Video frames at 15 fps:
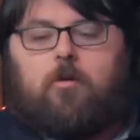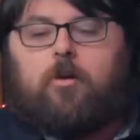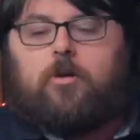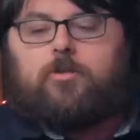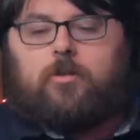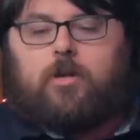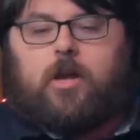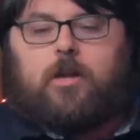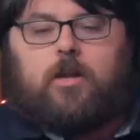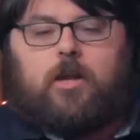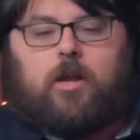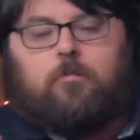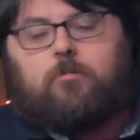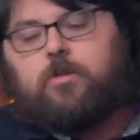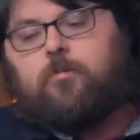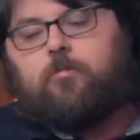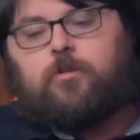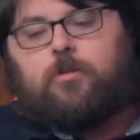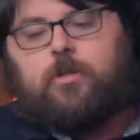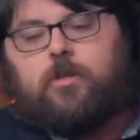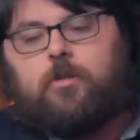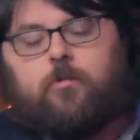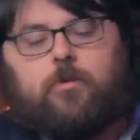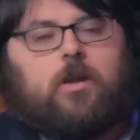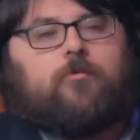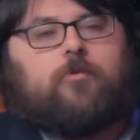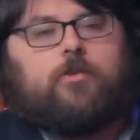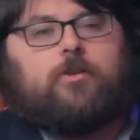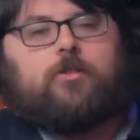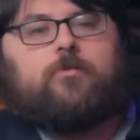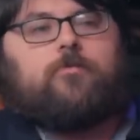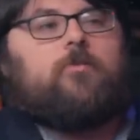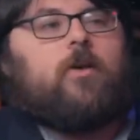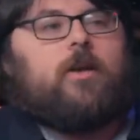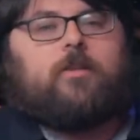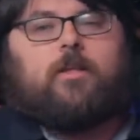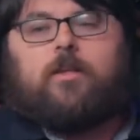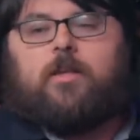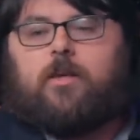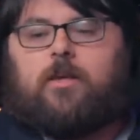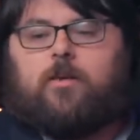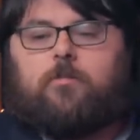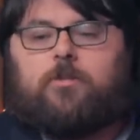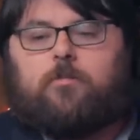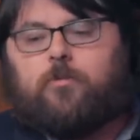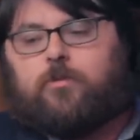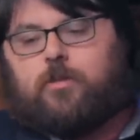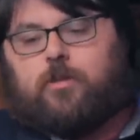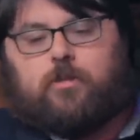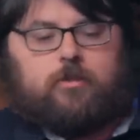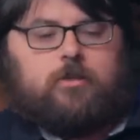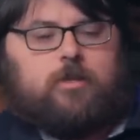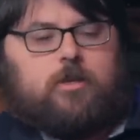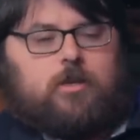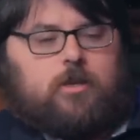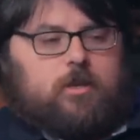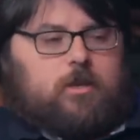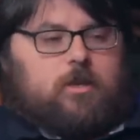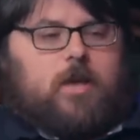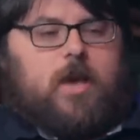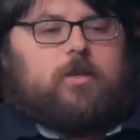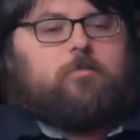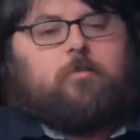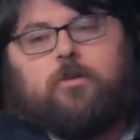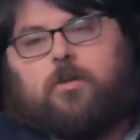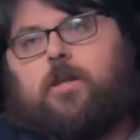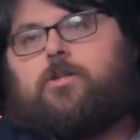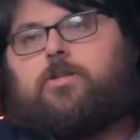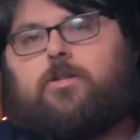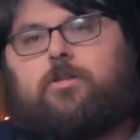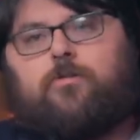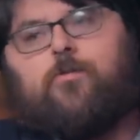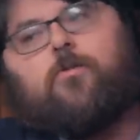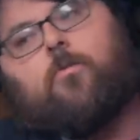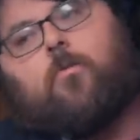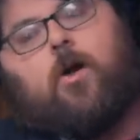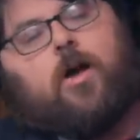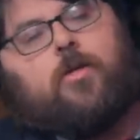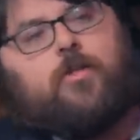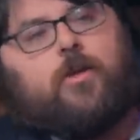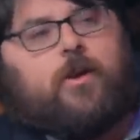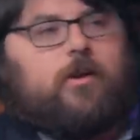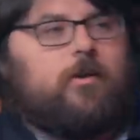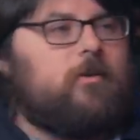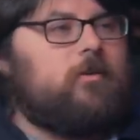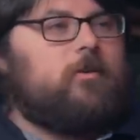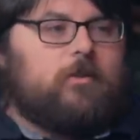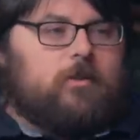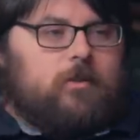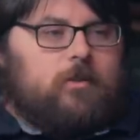Marshall kind of comes up with the whenever there's a fight that he comes up with these explanations for why they're